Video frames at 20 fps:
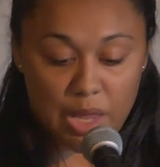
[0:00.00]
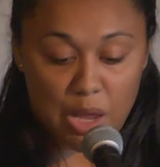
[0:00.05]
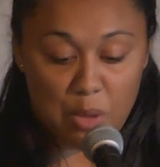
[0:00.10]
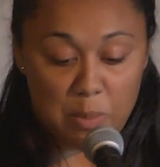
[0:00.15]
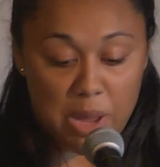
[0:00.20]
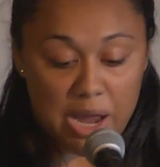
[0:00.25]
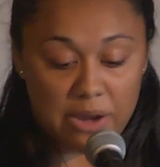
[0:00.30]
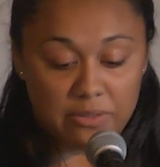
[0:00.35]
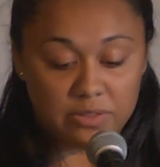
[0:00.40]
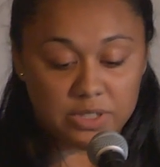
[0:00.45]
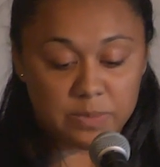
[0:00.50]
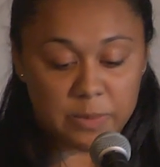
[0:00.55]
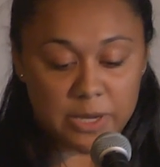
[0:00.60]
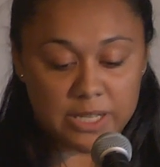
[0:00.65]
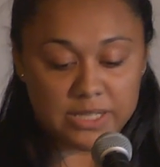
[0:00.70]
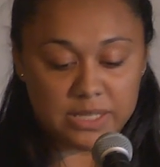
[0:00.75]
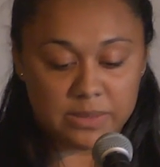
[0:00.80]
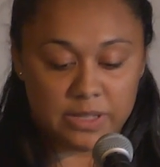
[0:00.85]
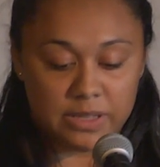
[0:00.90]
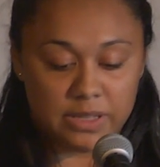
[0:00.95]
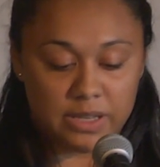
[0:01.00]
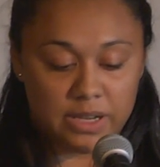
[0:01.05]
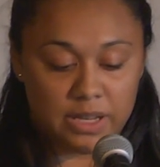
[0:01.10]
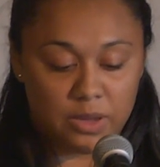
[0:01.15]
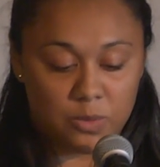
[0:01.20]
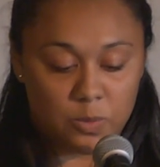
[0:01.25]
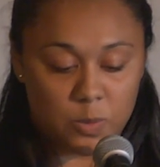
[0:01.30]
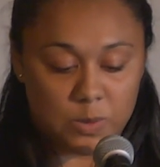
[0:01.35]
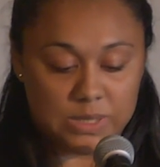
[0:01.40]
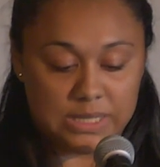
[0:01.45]
My
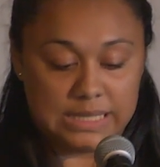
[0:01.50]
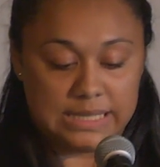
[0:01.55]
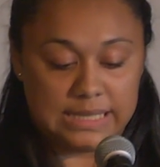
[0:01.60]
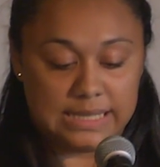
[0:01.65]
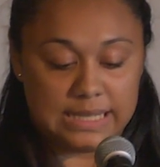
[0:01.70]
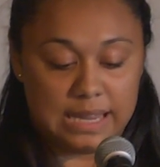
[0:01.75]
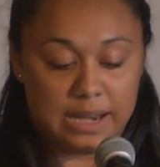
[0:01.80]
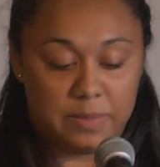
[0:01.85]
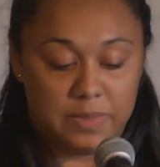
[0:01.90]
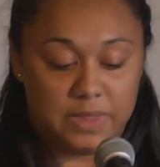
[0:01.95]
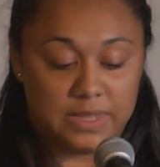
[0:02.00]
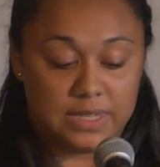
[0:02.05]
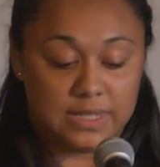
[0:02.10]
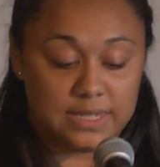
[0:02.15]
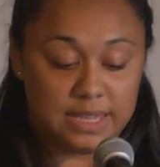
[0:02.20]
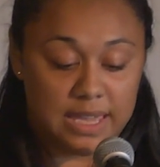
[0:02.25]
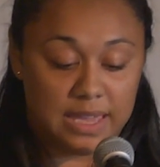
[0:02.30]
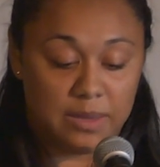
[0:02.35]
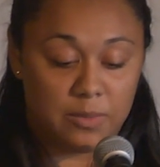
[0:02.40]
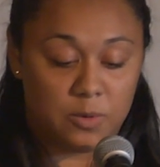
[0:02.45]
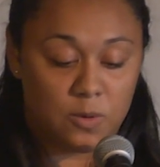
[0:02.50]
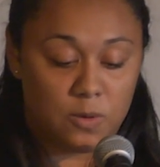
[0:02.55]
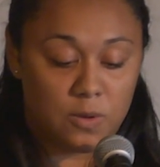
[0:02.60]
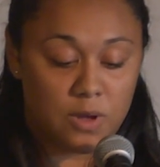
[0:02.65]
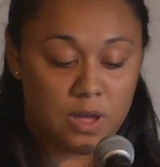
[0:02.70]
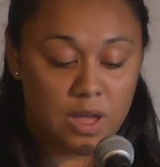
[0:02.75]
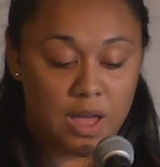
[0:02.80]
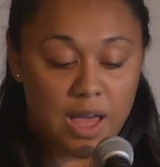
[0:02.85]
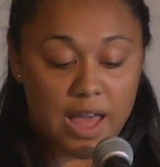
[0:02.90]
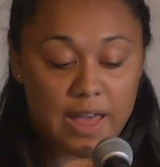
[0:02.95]
responsibility was to set up the table
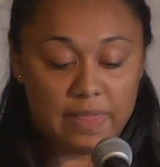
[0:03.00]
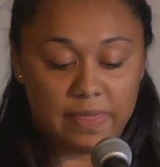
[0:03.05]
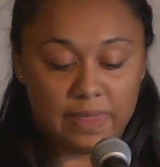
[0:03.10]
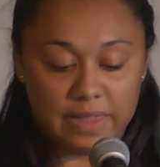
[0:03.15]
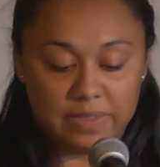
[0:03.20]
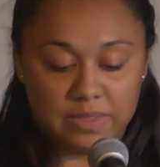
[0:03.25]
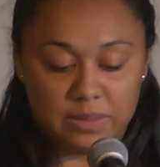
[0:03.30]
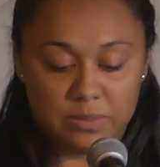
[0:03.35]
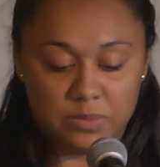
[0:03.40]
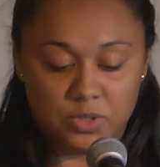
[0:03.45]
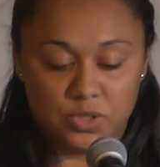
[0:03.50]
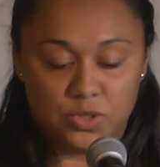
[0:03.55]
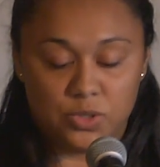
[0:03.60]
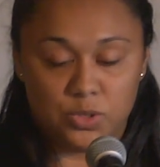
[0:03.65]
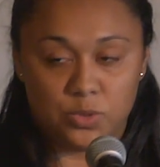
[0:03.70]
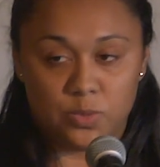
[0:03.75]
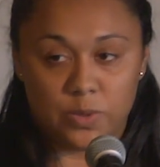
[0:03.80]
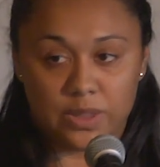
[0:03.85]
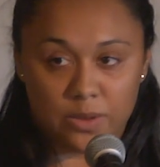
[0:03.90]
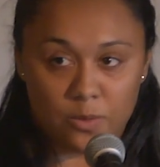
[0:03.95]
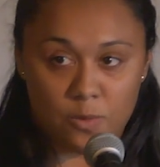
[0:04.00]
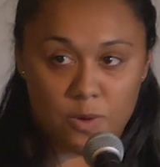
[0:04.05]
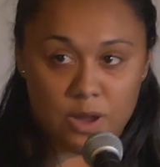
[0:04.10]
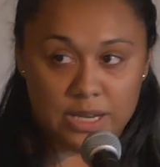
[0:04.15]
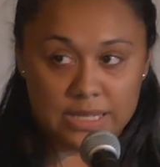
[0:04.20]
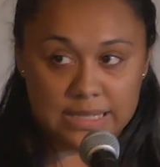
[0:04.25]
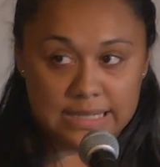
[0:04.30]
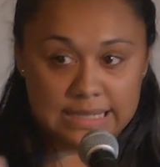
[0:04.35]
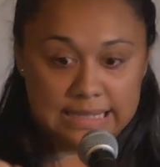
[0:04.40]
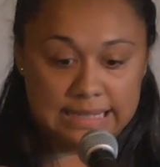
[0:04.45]
and let them choose what they
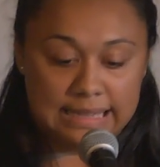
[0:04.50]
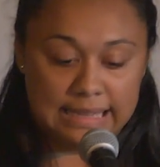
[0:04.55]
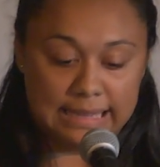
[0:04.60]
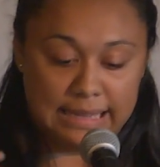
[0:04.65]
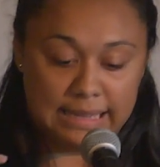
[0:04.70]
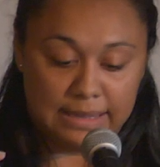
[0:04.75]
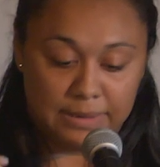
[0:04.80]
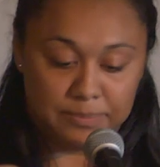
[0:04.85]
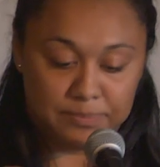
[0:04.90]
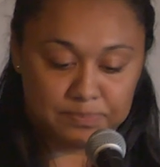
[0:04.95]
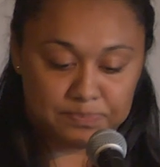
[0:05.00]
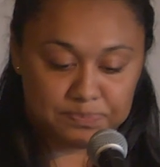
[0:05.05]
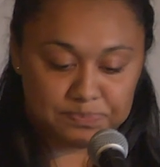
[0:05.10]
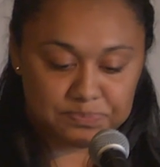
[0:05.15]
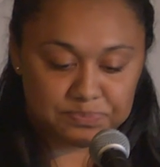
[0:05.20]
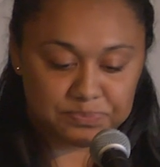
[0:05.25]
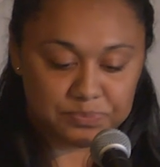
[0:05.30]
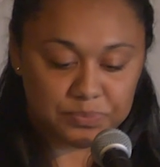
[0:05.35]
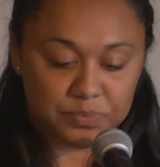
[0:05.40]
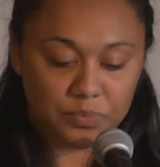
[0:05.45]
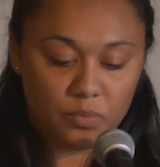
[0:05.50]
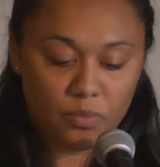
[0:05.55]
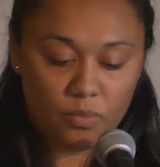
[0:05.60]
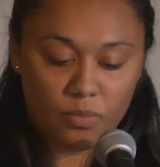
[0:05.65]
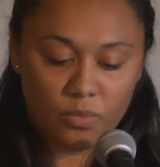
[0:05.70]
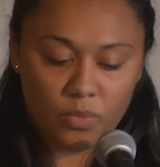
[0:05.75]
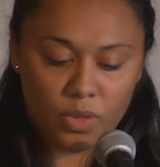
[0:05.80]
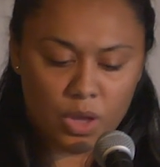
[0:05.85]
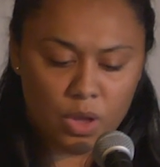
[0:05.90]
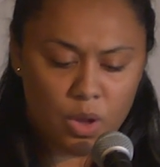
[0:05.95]
wanted to eat.
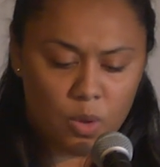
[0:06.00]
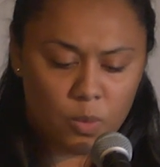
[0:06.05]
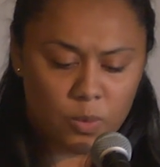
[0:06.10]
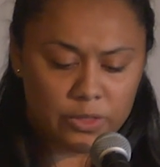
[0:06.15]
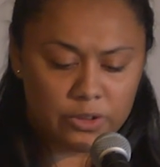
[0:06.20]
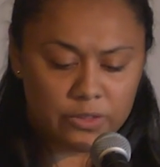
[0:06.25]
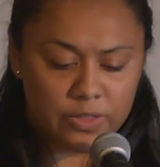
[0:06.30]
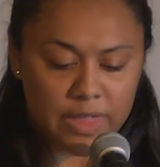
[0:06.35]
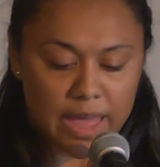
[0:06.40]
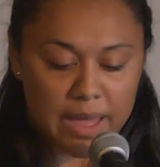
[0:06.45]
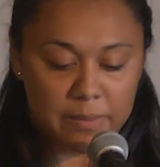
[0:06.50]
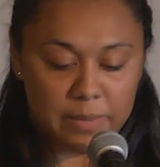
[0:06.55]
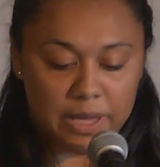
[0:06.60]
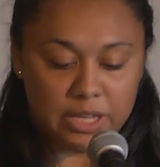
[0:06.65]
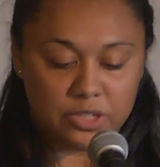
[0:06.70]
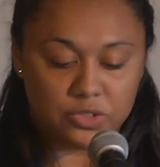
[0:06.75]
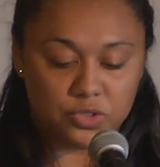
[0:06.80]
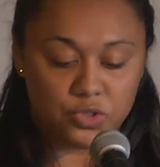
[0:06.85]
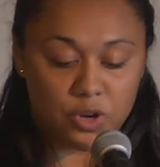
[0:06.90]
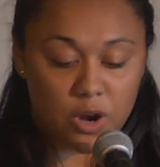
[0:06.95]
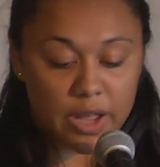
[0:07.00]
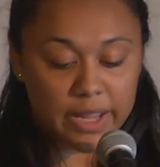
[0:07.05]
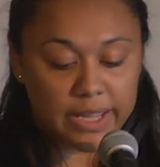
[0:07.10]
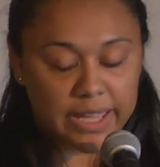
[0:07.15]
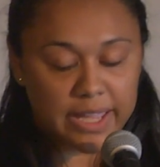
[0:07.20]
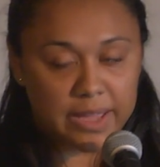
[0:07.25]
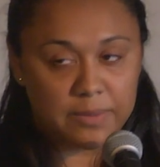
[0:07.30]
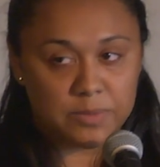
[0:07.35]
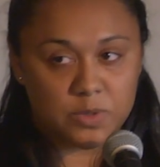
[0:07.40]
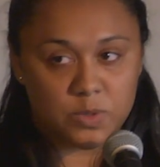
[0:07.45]
Whether that meant drawing
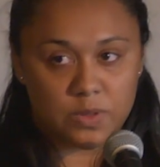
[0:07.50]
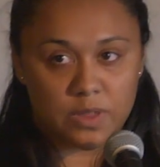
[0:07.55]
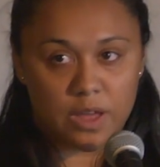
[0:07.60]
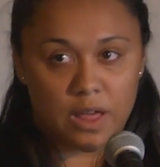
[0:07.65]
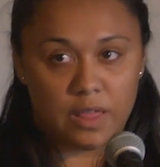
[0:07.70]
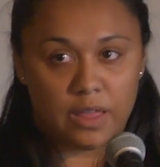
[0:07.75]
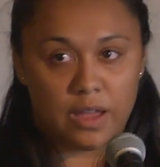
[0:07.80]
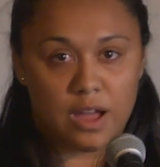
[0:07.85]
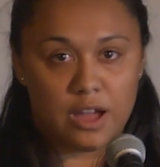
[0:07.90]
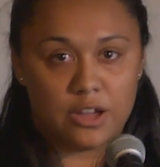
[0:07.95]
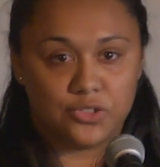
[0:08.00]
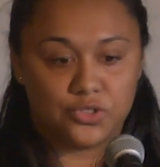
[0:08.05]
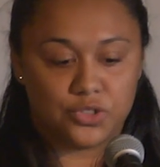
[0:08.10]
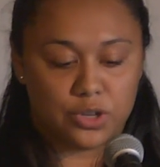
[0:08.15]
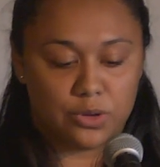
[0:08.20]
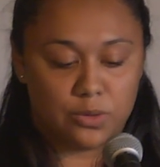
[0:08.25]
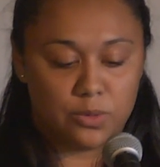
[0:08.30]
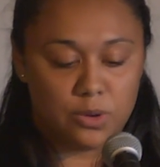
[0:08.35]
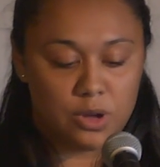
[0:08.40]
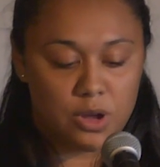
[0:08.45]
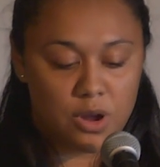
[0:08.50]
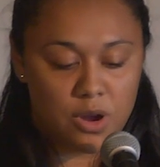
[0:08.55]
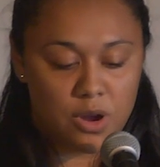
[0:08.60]
games with Alejandro